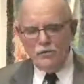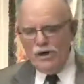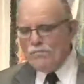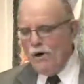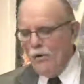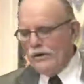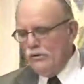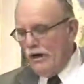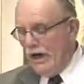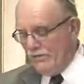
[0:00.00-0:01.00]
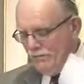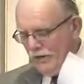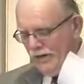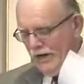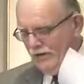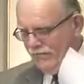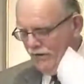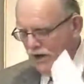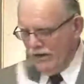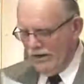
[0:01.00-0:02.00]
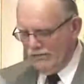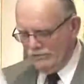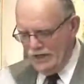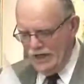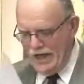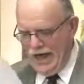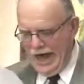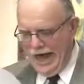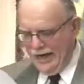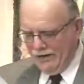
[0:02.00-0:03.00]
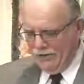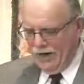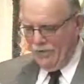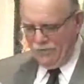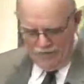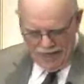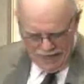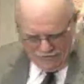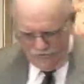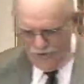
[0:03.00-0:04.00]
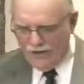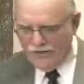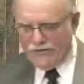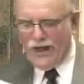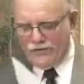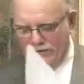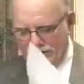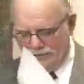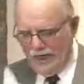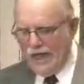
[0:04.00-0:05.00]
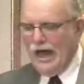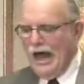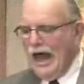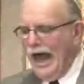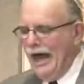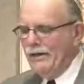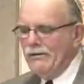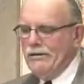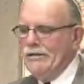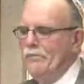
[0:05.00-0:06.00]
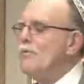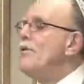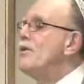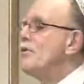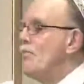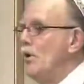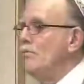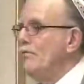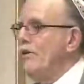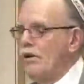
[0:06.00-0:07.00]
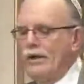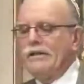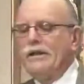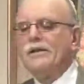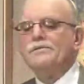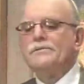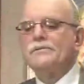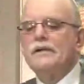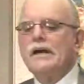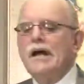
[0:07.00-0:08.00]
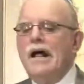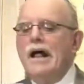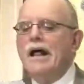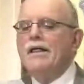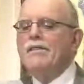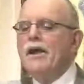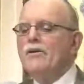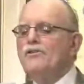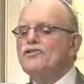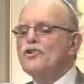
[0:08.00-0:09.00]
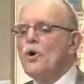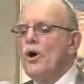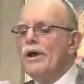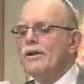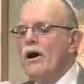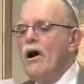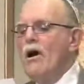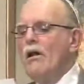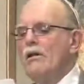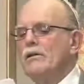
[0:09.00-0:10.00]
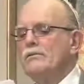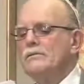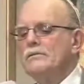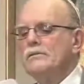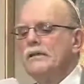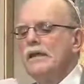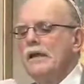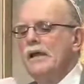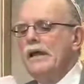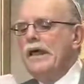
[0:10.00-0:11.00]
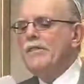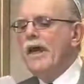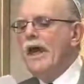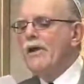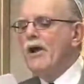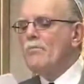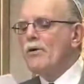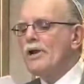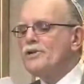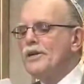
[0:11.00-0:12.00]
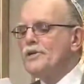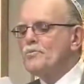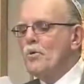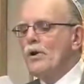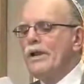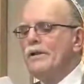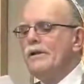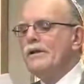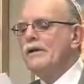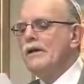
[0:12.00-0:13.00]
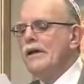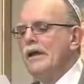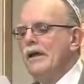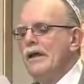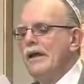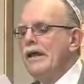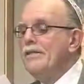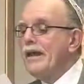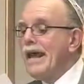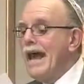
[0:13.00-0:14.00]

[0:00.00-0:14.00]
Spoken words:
There's one poet who I'm particularly fond of, and her name is Anne Sexton. And let me read her poem very quickly. There is joy in all, in the hair I brush each morning, in the